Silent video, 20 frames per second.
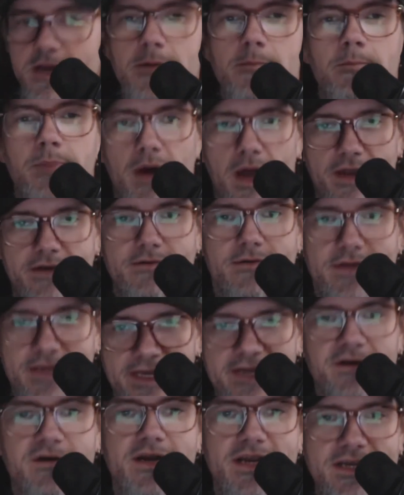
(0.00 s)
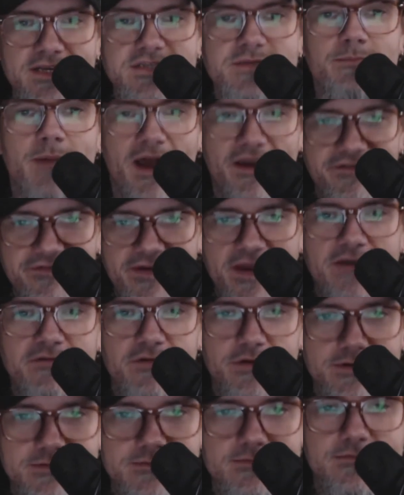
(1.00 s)
but here is my
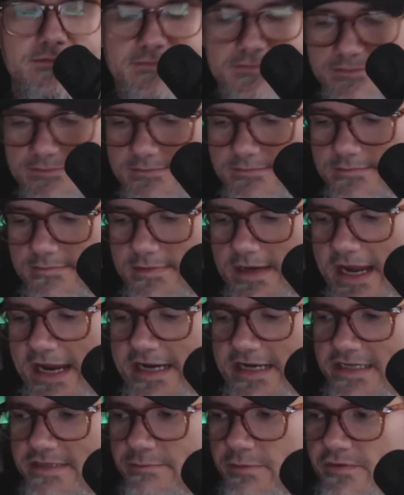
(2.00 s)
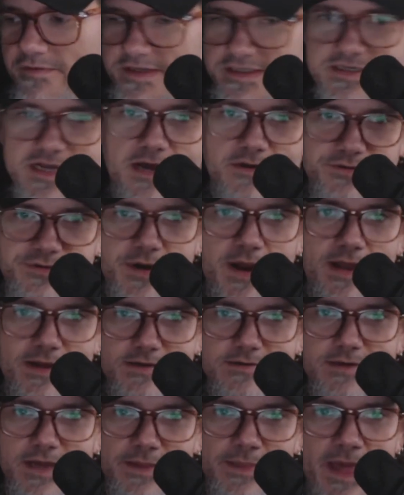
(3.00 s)
favorite 80s movie soundtrack,
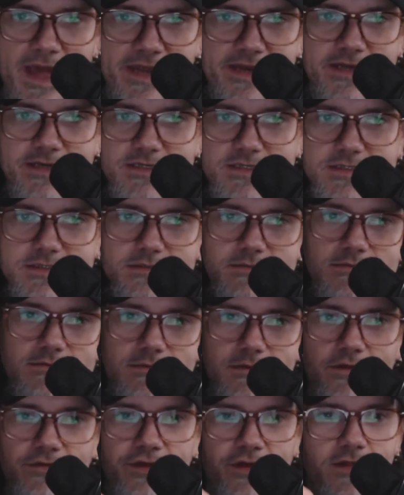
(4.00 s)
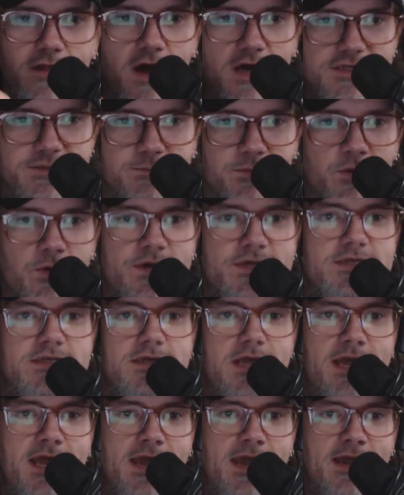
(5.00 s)
and that is The Lost Boys.
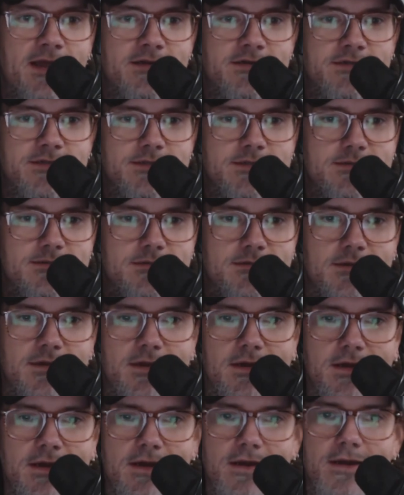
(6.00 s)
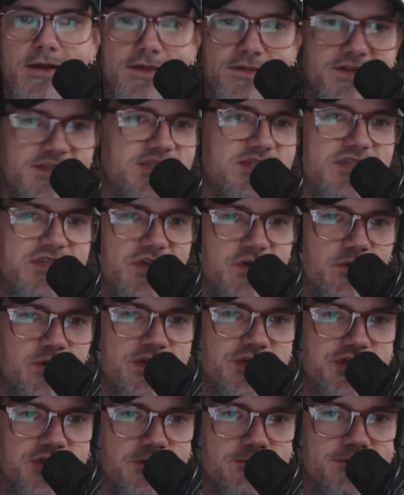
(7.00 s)
And this is an
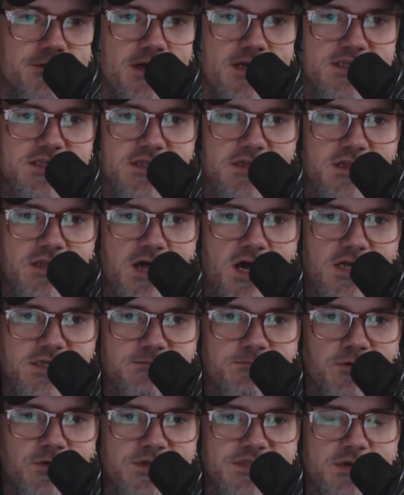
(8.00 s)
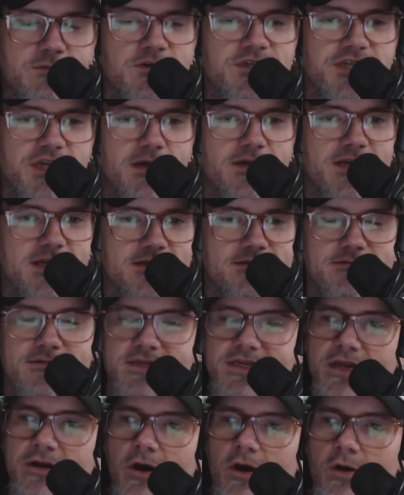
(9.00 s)
original press of The Lost Boys. I wish I could
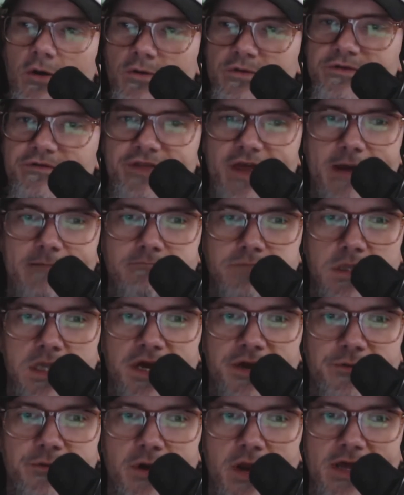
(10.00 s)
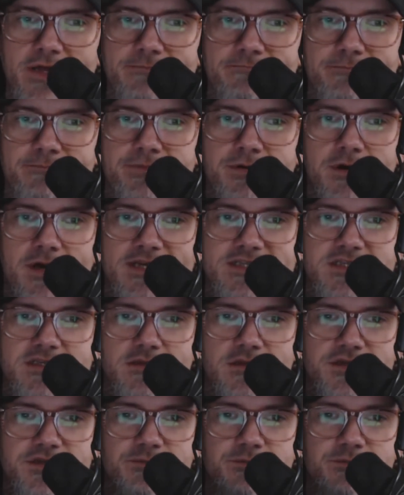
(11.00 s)
get a hold of that blood red press. It looked